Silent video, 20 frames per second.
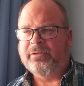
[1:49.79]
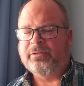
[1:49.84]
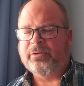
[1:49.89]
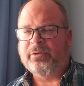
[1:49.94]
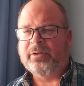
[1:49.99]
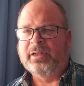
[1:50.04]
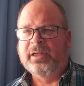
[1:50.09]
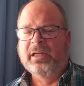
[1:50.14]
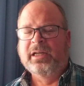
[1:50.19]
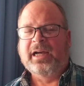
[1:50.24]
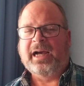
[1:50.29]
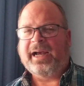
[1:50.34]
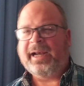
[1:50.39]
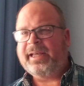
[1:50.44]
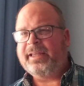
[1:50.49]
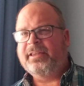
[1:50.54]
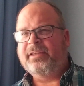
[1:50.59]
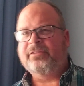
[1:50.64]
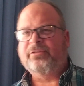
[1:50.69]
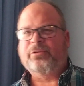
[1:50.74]
So I
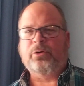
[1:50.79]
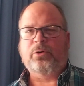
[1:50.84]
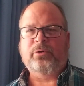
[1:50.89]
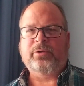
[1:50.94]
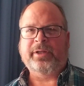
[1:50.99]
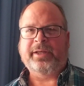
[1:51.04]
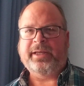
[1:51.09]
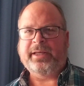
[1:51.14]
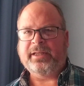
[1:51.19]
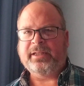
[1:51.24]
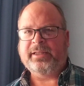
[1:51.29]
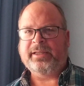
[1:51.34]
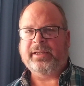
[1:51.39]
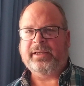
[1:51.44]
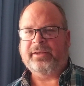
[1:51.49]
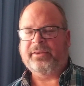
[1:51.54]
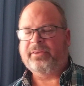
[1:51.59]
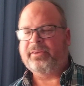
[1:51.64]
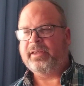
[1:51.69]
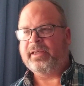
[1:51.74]
had this whole
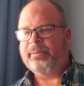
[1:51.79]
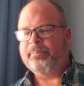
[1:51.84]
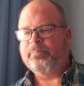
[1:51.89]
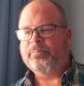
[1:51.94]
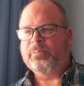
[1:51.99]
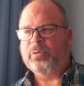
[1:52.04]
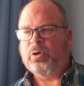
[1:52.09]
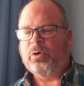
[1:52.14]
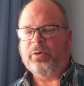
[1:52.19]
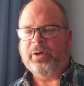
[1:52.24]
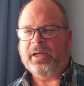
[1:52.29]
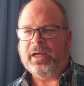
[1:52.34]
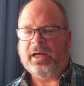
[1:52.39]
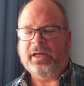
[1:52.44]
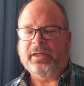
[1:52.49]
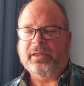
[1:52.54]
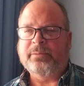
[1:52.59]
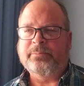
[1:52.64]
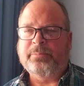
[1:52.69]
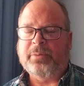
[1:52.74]
healing theme going
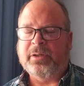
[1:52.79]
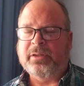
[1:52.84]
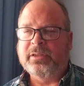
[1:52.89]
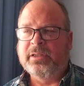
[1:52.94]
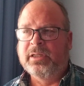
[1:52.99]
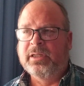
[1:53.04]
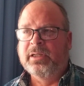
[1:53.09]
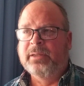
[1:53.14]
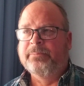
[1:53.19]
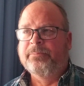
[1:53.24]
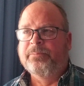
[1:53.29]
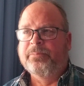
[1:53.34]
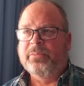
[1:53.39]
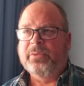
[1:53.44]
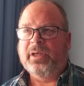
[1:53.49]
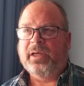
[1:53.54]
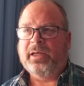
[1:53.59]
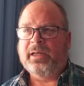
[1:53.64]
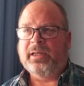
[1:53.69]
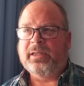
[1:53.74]
on, but
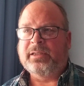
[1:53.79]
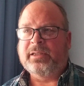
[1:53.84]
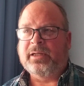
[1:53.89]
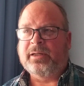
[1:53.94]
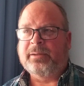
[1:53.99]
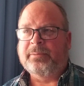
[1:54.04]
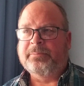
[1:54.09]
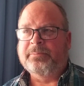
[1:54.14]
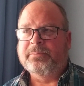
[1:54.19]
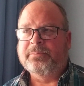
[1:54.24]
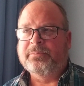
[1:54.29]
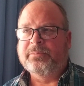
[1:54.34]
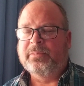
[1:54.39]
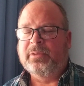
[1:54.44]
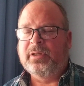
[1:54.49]
and um,